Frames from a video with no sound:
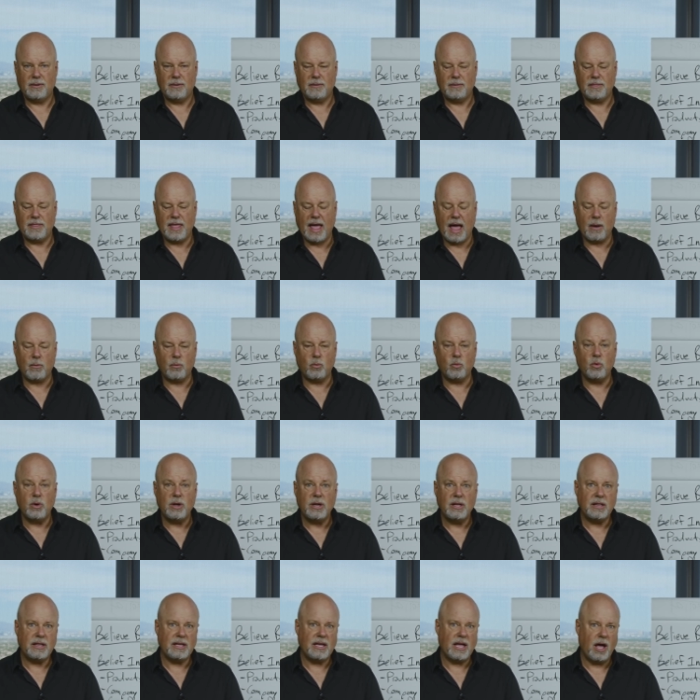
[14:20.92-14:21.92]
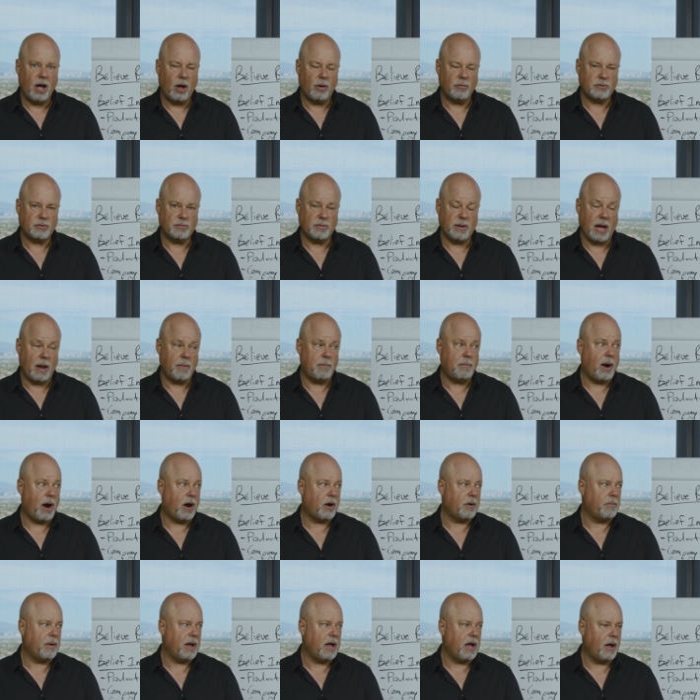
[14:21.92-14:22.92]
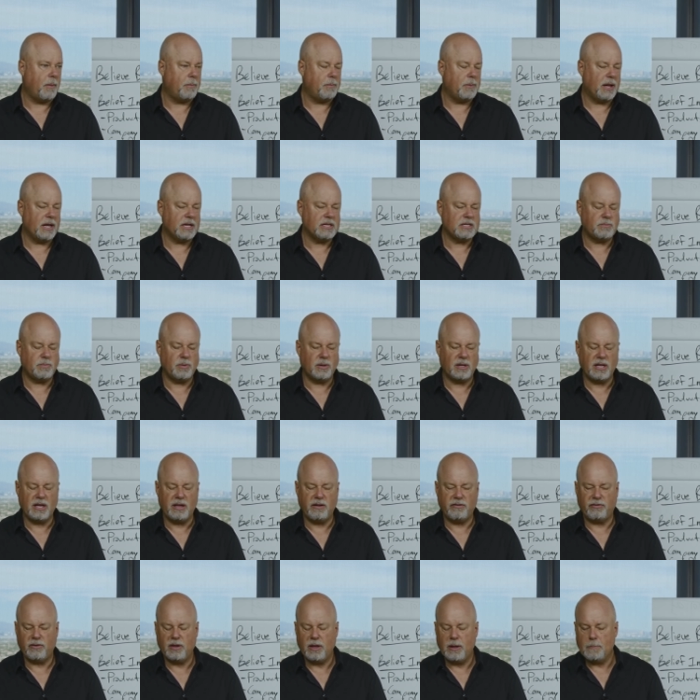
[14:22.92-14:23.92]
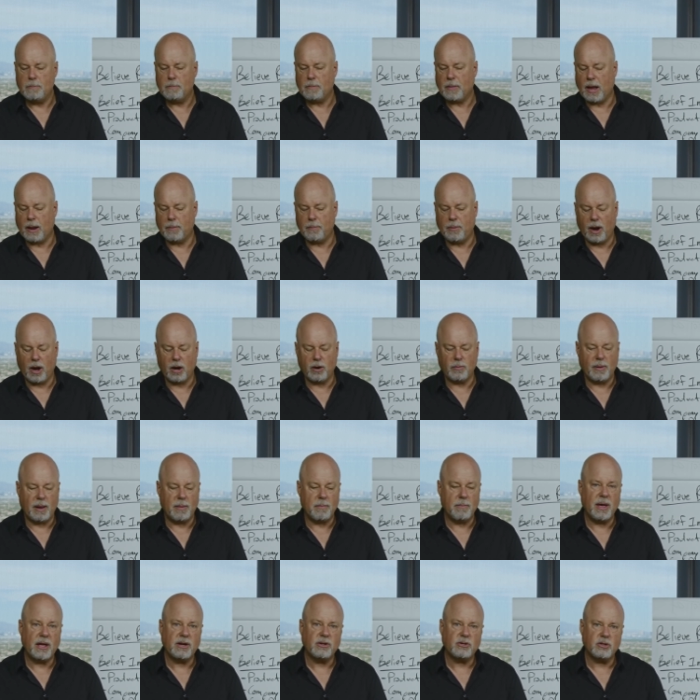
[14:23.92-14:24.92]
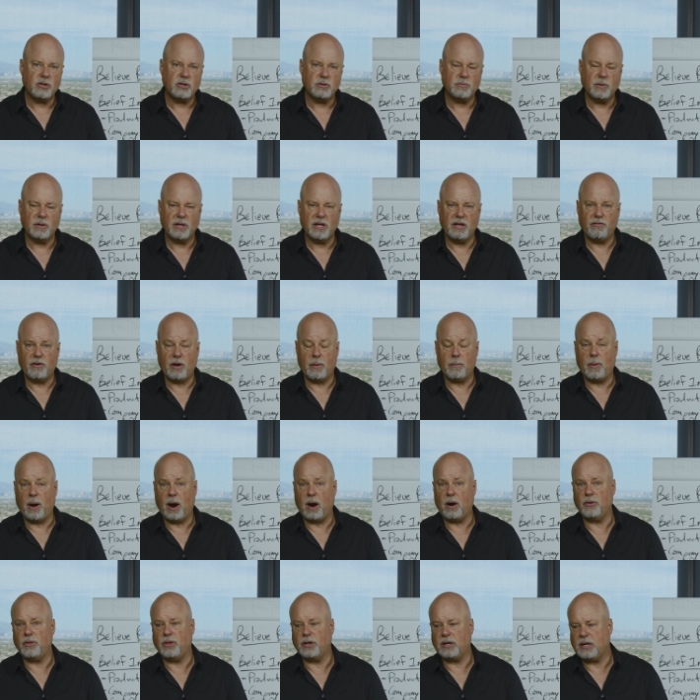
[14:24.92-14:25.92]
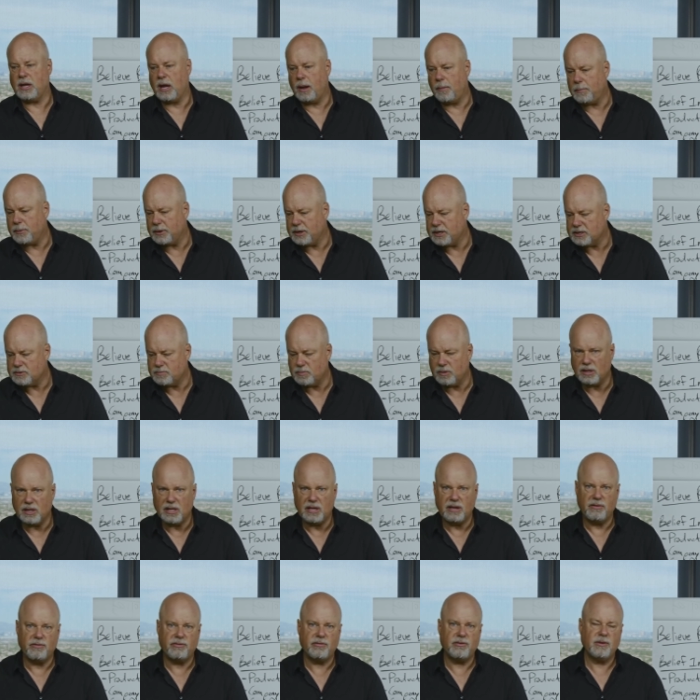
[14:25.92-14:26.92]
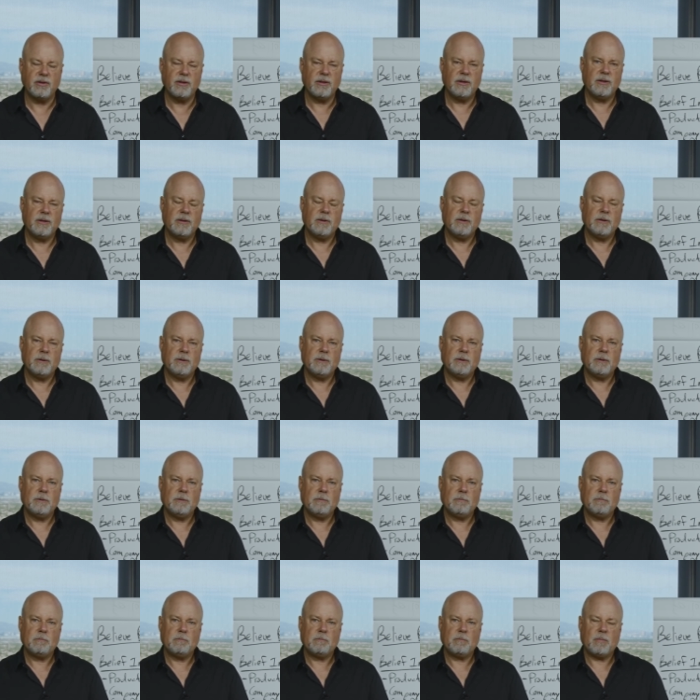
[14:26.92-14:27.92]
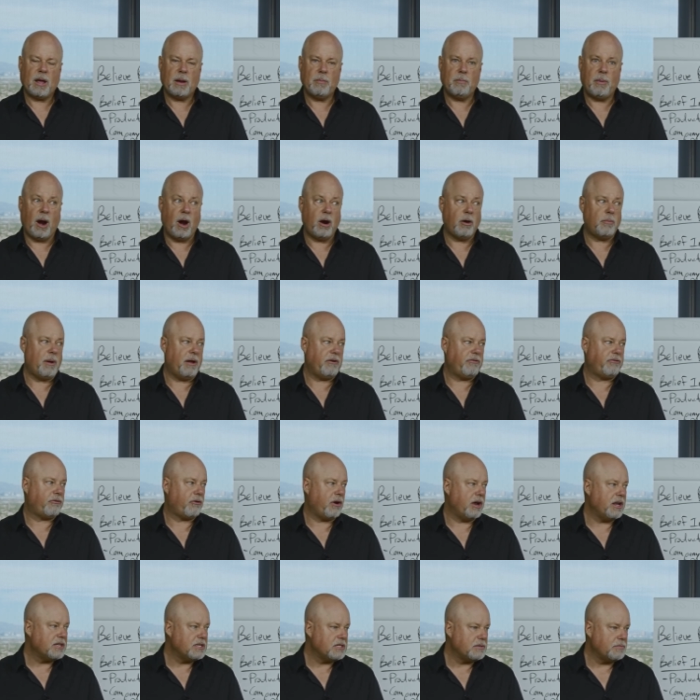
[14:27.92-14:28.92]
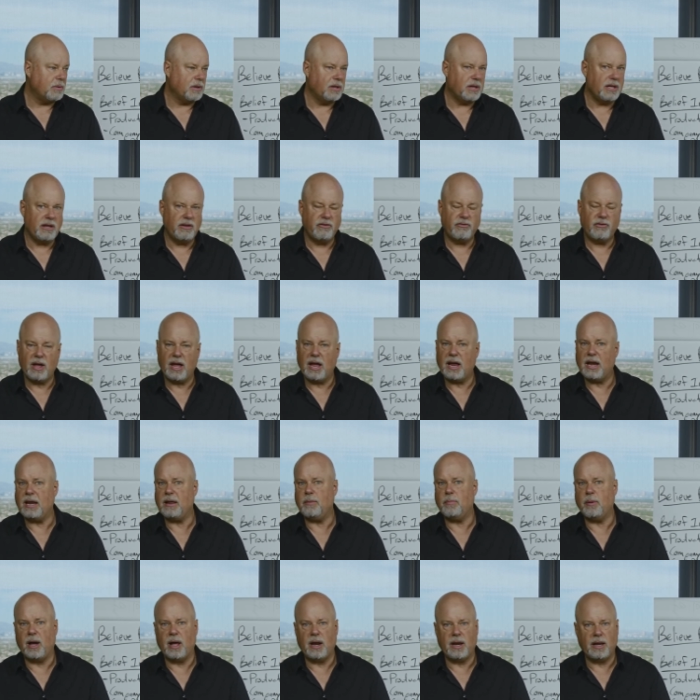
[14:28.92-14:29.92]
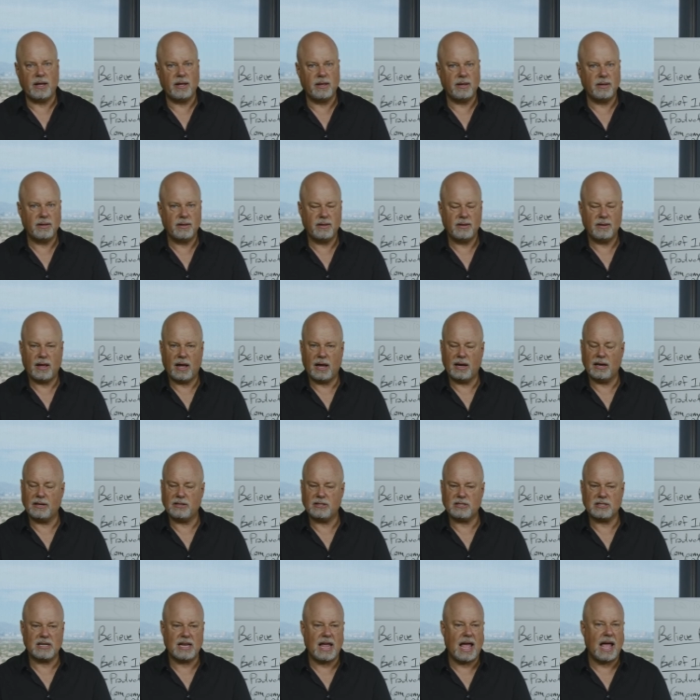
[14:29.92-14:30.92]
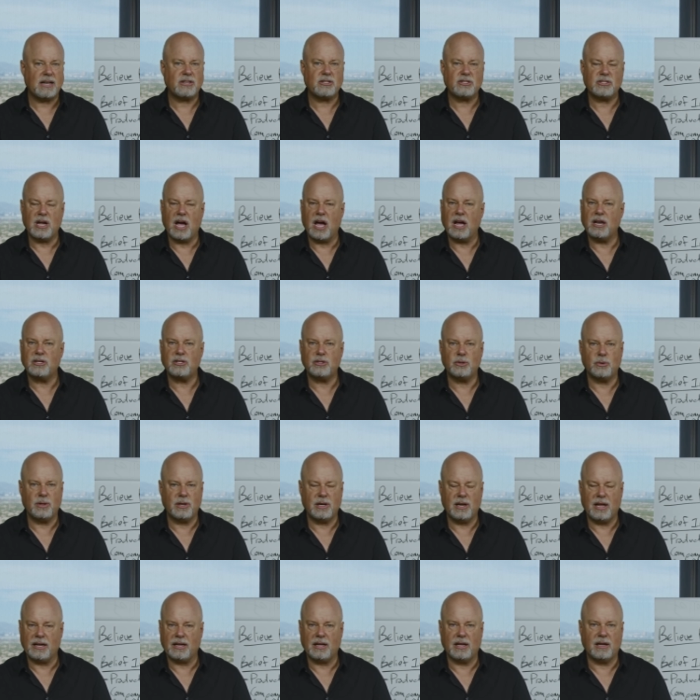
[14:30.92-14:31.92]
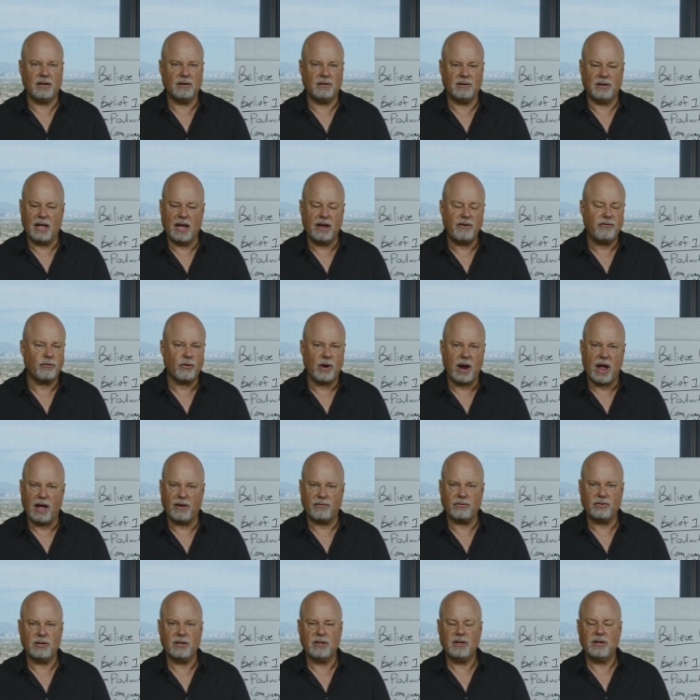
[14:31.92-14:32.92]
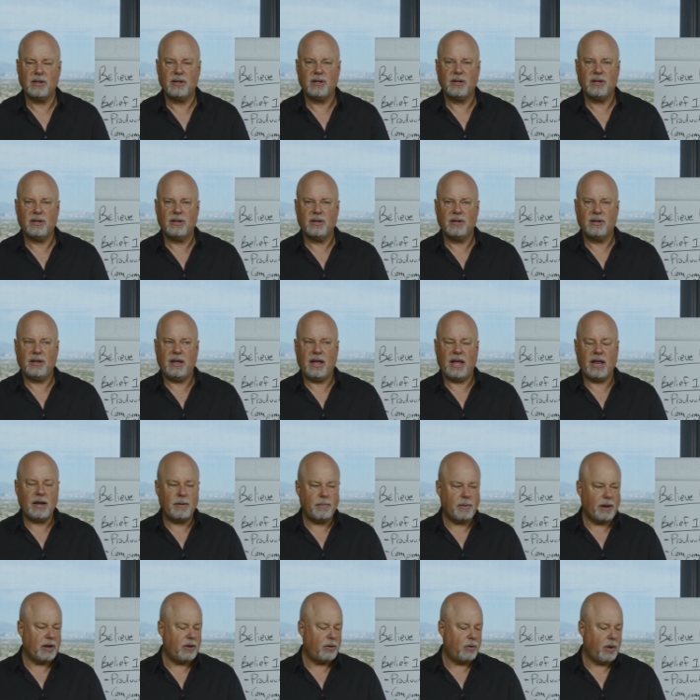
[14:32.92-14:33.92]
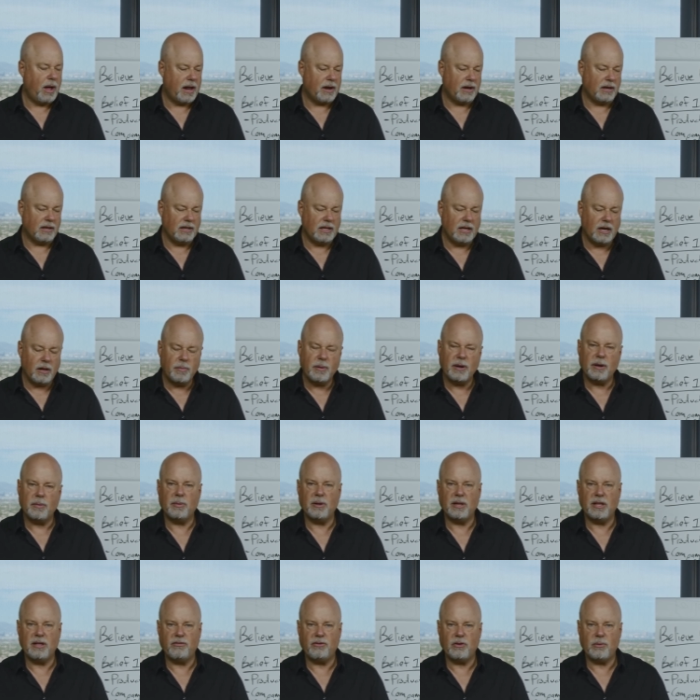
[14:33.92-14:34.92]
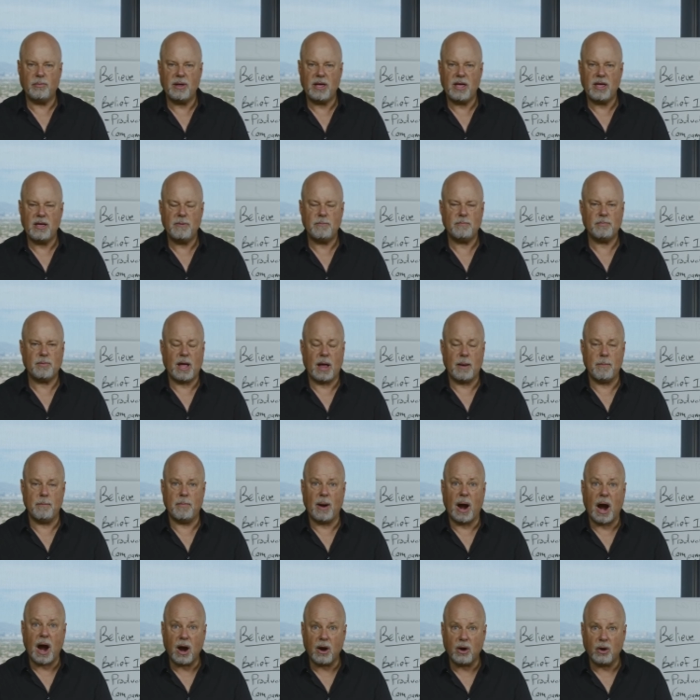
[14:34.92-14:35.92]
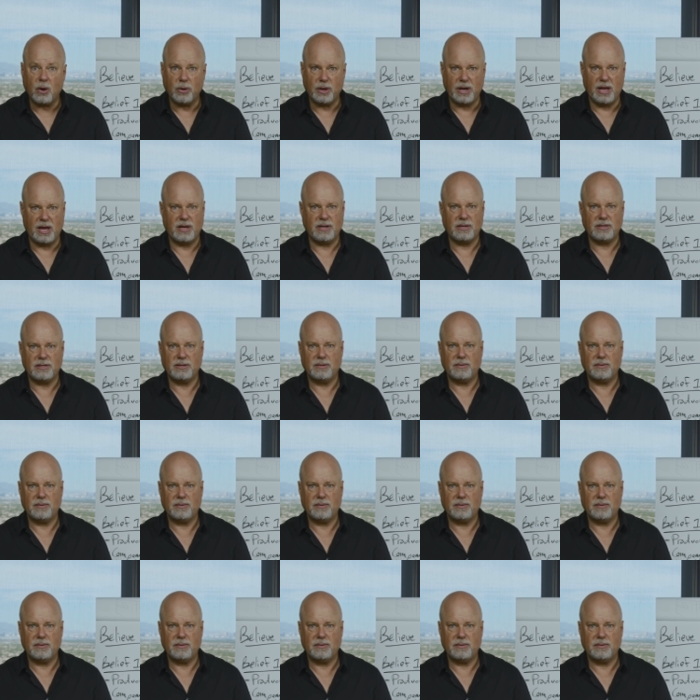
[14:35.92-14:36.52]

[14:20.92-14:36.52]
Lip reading: That really helped me. I borrowed my upline's belief. I borrowed my mentor's belief. I borrowed the company's belief. I borrowed my friend's belief. Anybody. I just latched onto it like a life raft. Anybody who had a little bit of belief in me, I borrowed it.